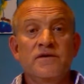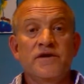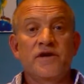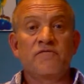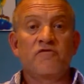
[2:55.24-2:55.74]

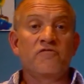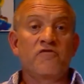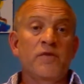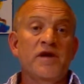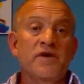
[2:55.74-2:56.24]
You know,
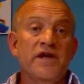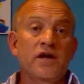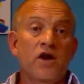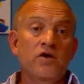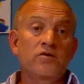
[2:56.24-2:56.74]
for me
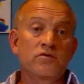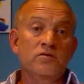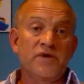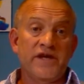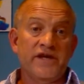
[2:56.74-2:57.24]
being
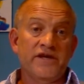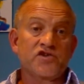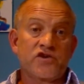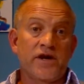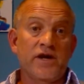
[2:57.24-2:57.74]
local, being in
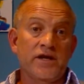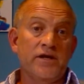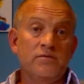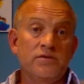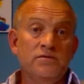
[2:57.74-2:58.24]

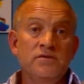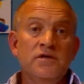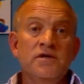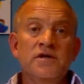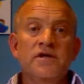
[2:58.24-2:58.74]
Australia, well,
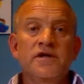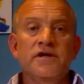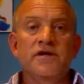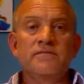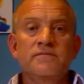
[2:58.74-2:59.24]
you
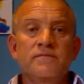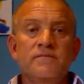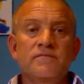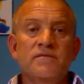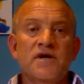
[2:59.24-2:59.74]
know,
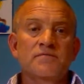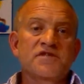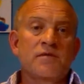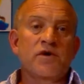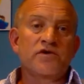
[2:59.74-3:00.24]
I'm
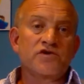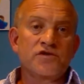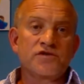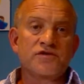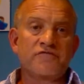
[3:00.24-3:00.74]
someone
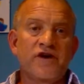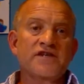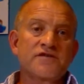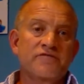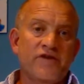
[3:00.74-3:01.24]
who's used to
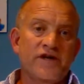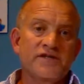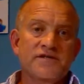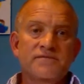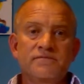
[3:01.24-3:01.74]

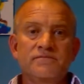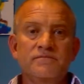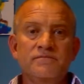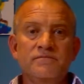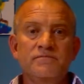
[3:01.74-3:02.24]
face-to-face
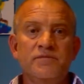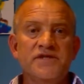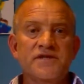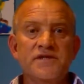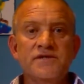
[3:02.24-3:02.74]

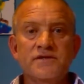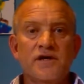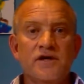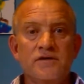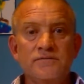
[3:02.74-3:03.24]
business,
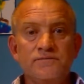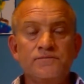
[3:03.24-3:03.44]
so